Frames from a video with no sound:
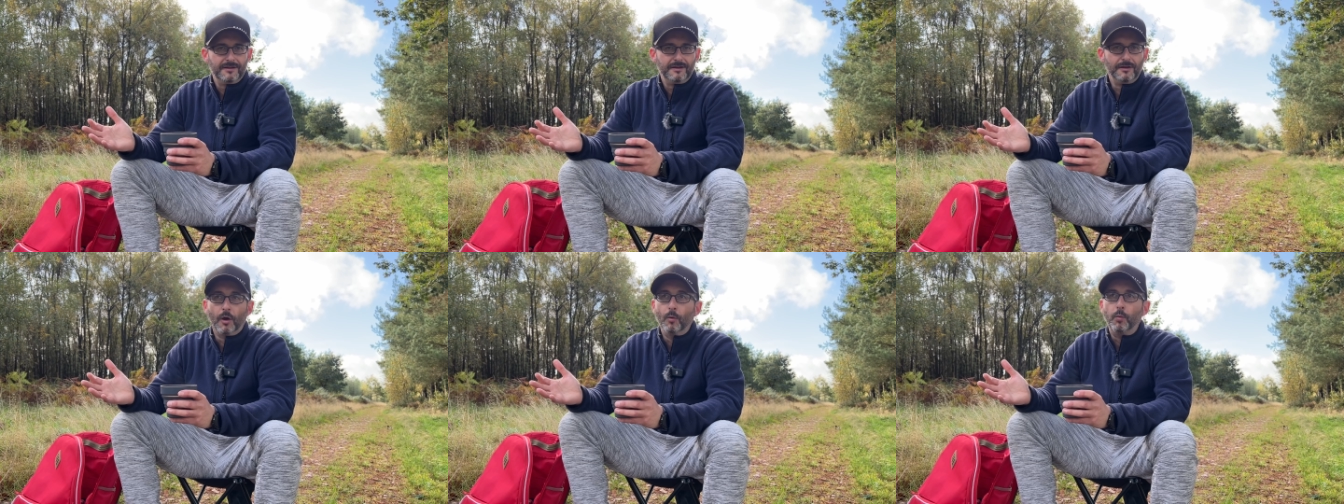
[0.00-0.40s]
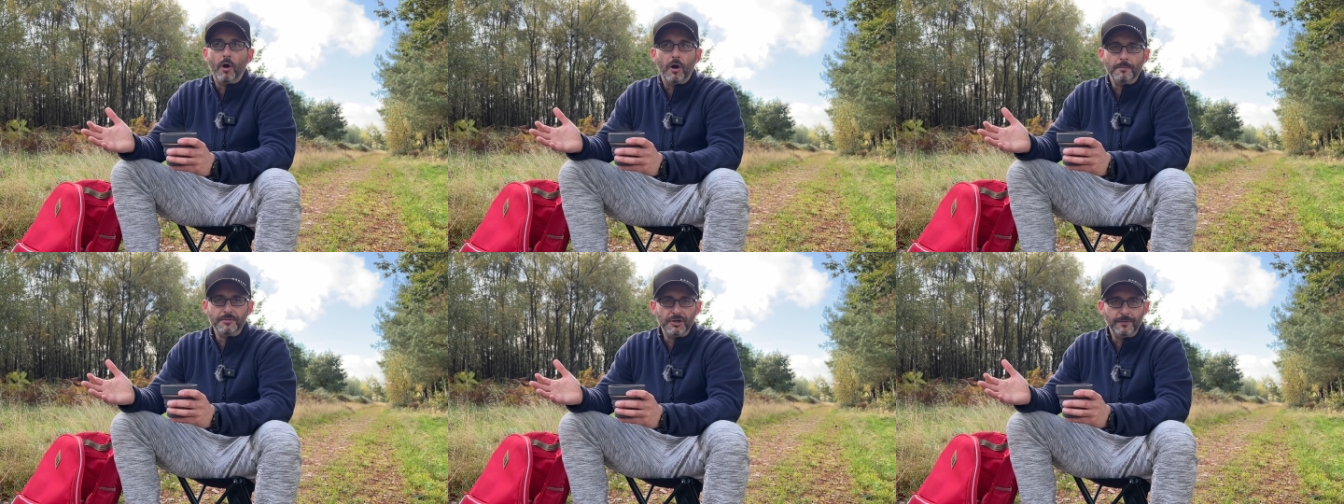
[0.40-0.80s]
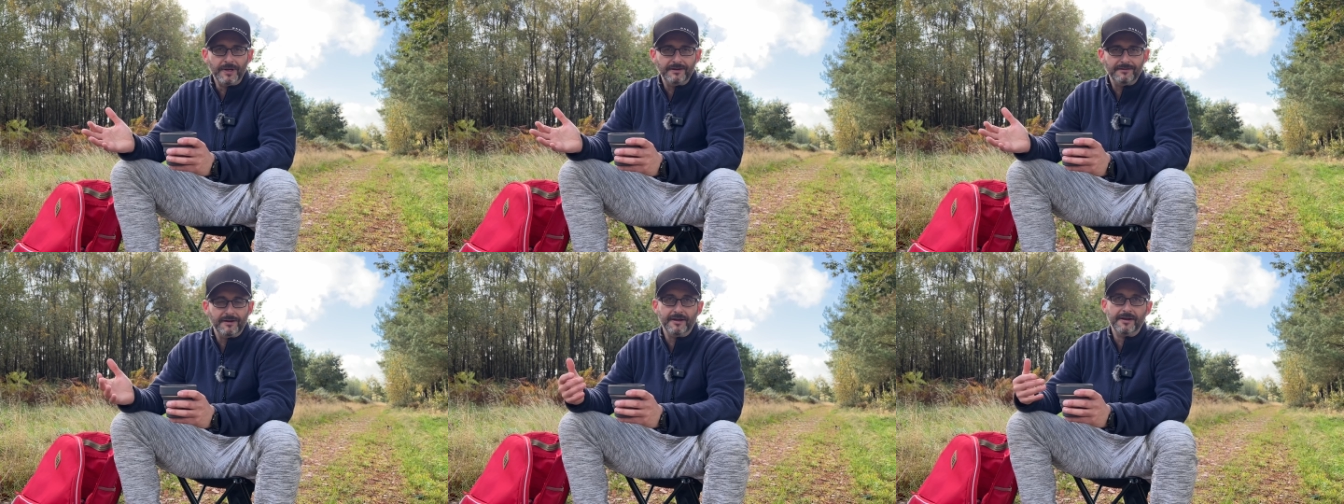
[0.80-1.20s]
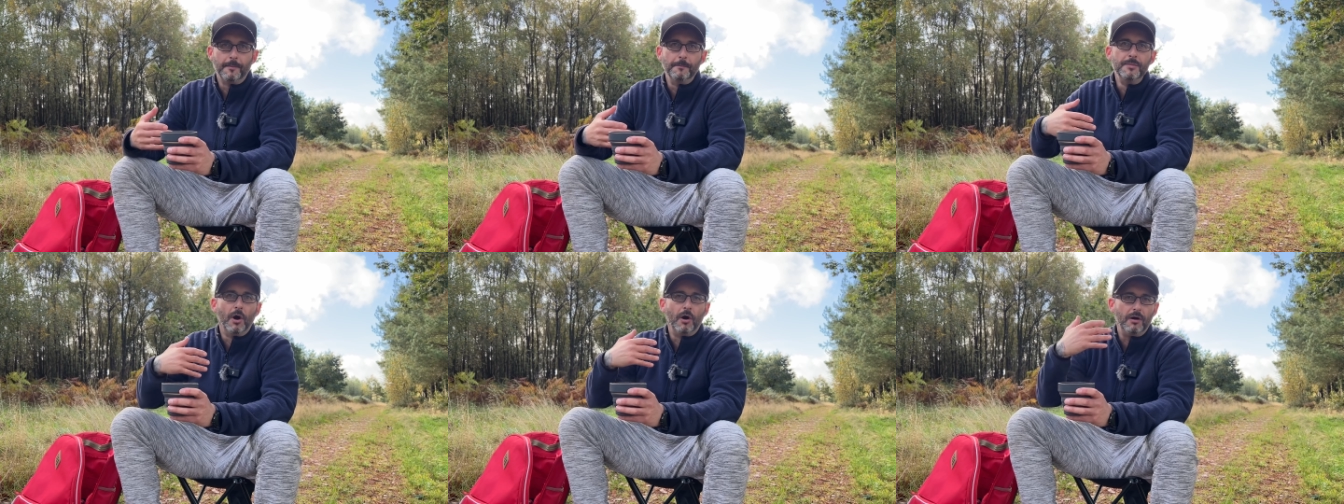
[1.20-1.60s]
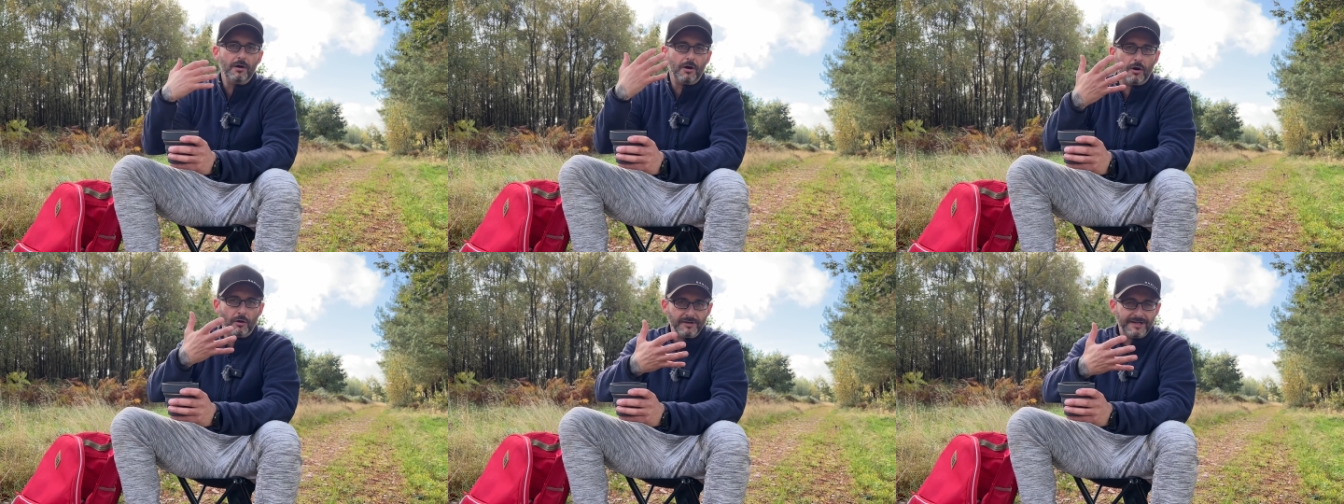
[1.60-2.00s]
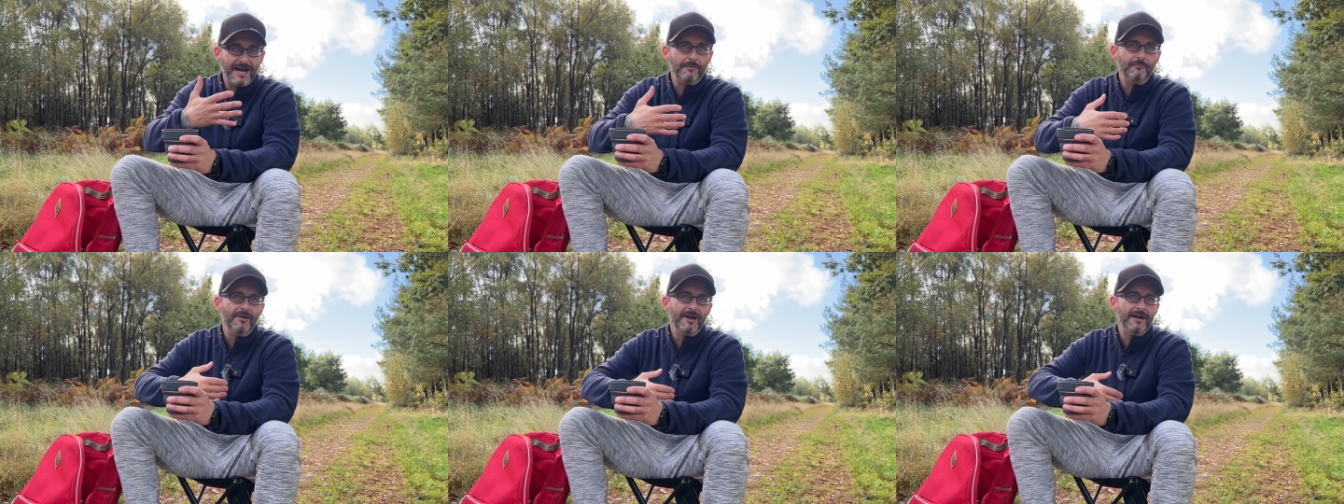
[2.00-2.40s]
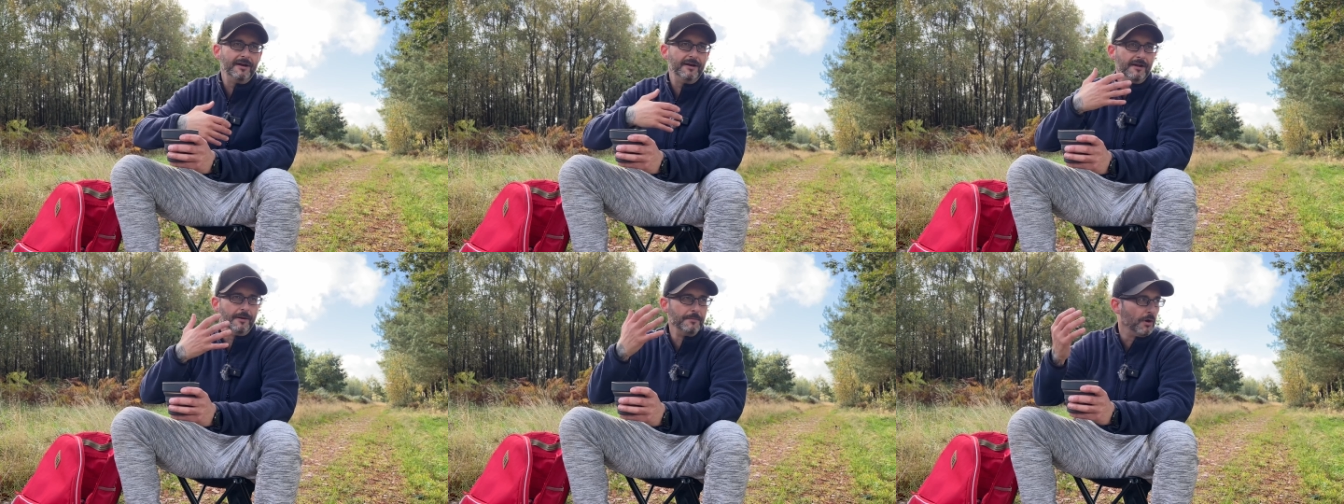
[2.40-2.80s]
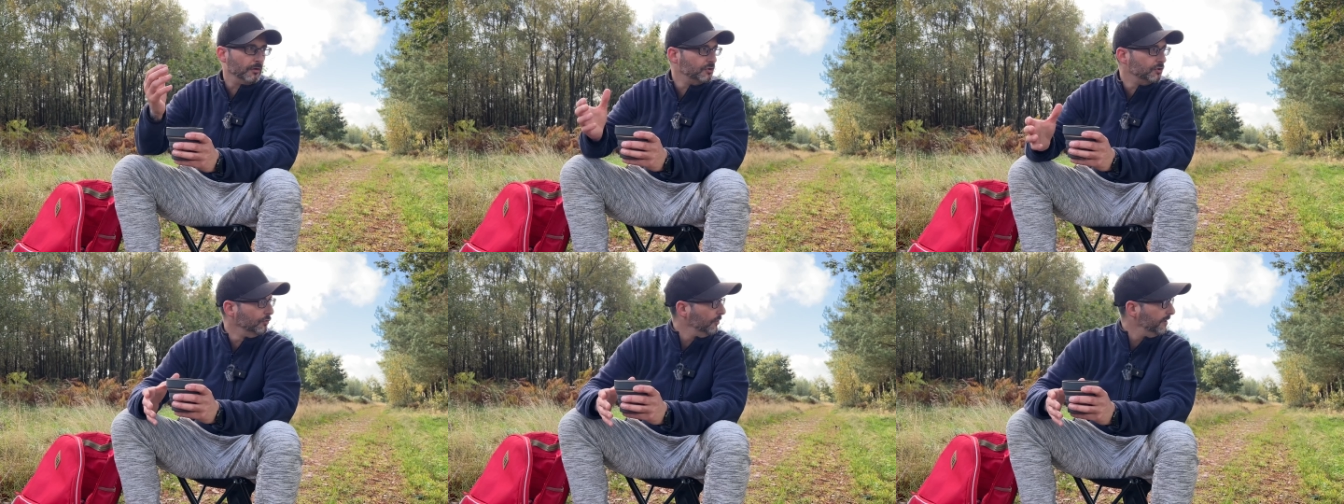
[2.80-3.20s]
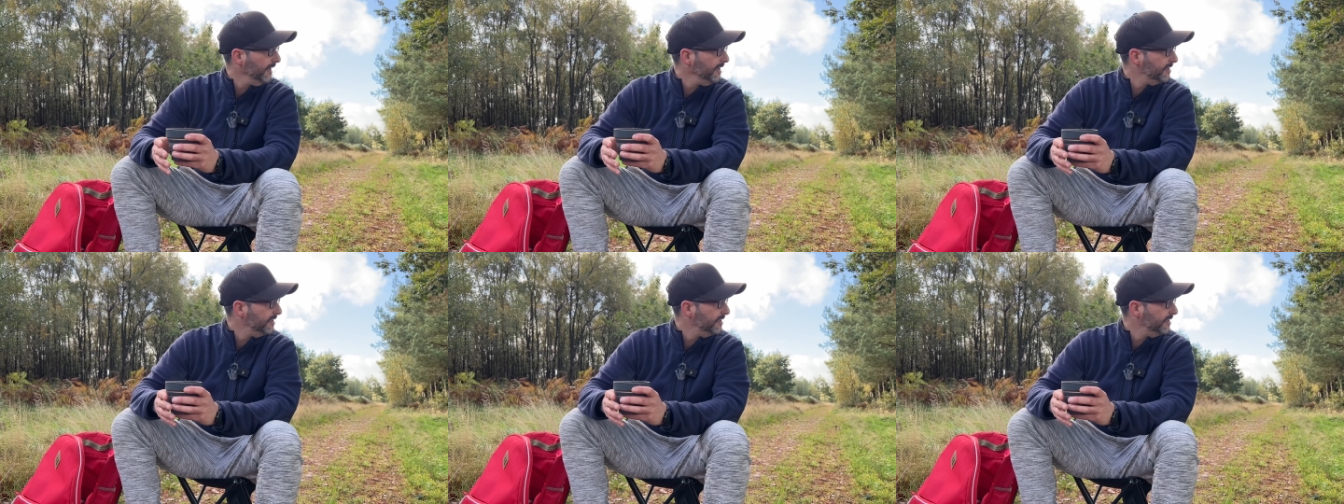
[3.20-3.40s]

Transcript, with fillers: like what I'm doing and I'm not on camera and I'm not talking